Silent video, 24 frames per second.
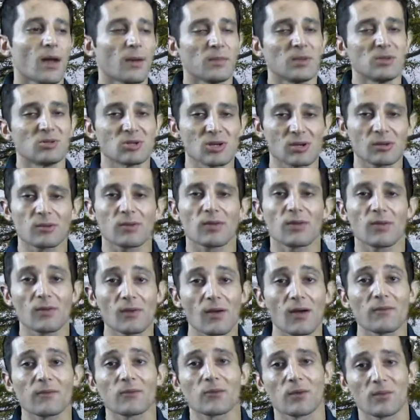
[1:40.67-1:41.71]
Generally
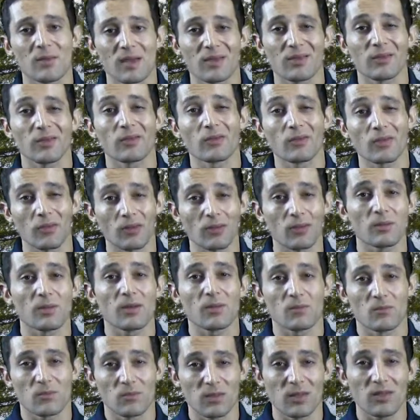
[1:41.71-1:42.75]
software makes this a little
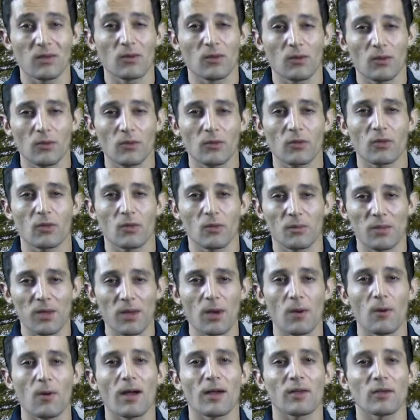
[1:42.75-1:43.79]
bit easier, so
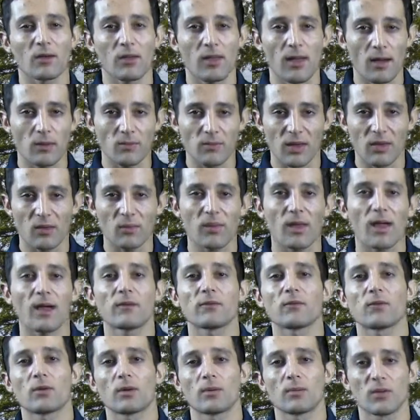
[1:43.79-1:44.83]
POI's cloud-based
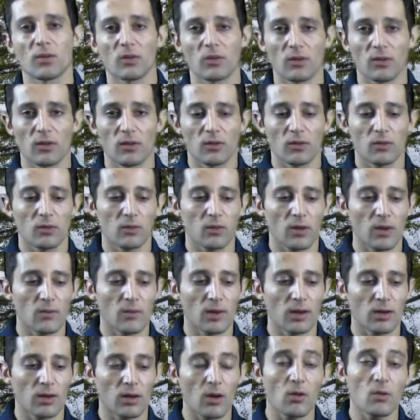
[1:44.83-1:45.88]
platform is a great
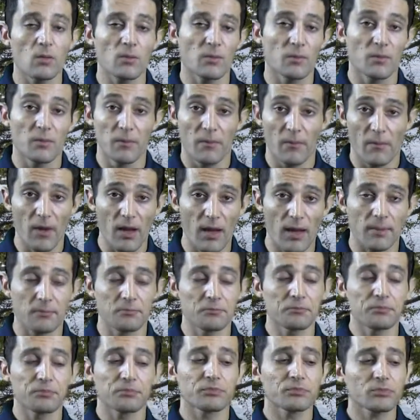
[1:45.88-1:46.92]
way to go. But
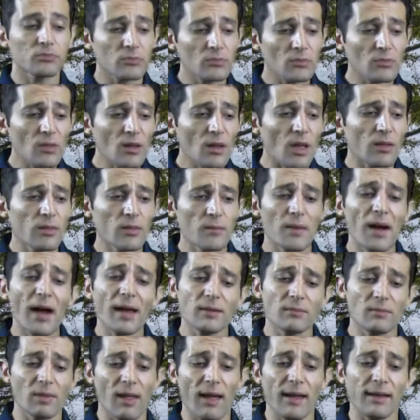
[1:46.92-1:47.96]
the
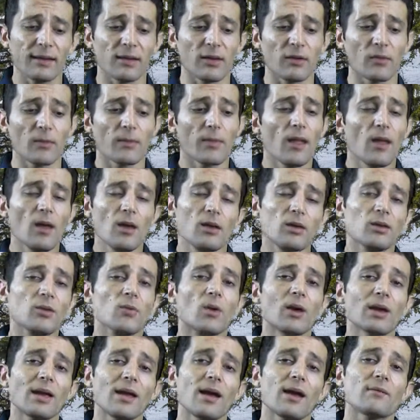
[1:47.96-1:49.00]
bottom line is you
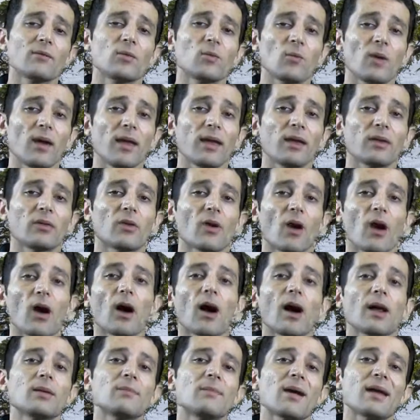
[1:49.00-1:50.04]
want to have a way to
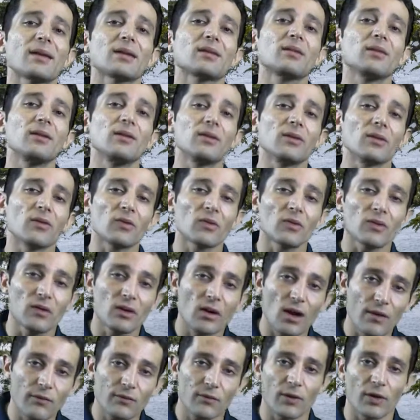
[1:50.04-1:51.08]
automatically
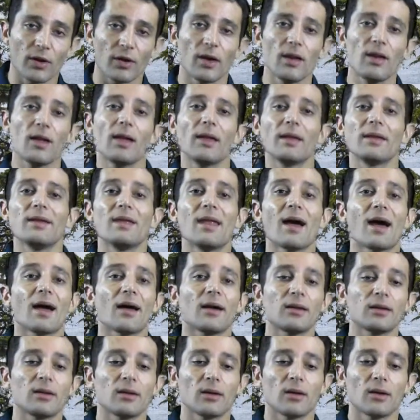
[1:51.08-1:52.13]
discover,
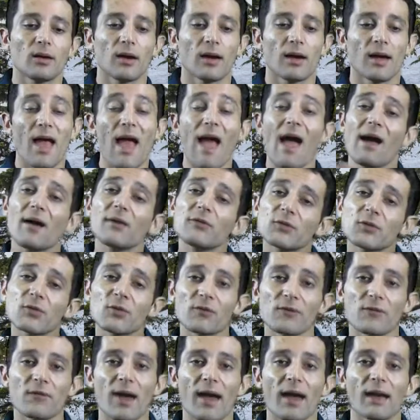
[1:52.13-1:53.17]
not after
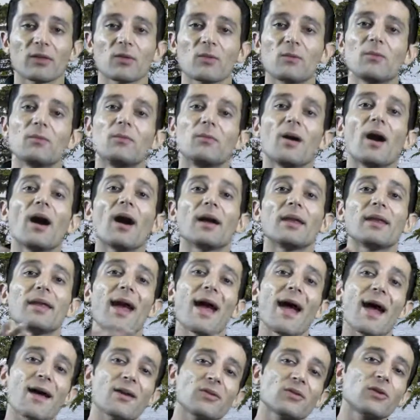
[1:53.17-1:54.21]
the fact, but
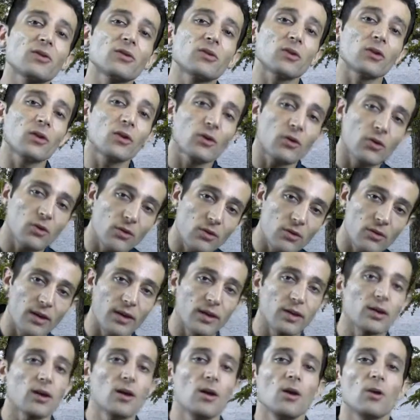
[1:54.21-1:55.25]
as it's
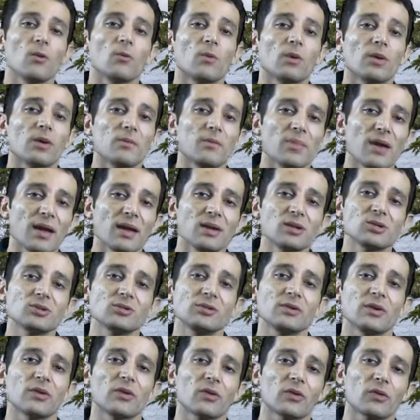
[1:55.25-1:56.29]
occurring when a
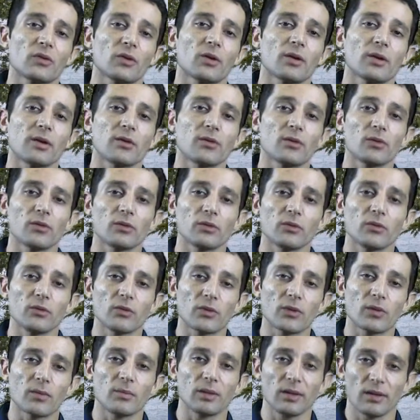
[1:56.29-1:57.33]
patient is starting to
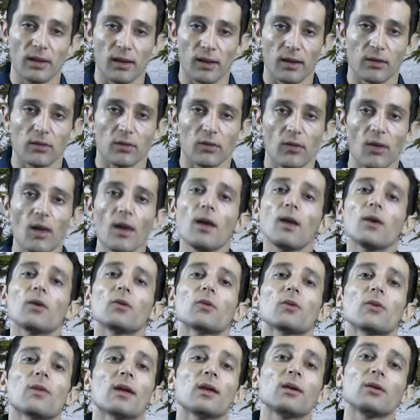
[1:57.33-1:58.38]
lose compliance,
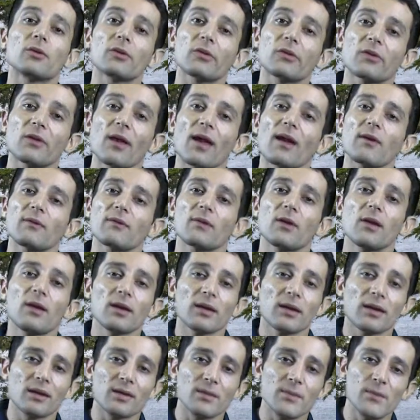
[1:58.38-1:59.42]
so that your staff
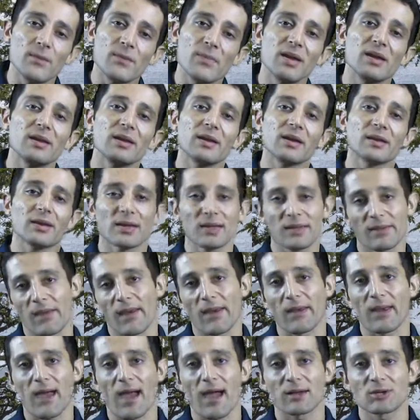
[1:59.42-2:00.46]
can immediately
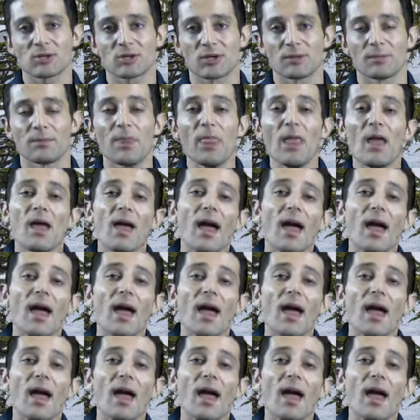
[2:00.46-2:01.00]
take action.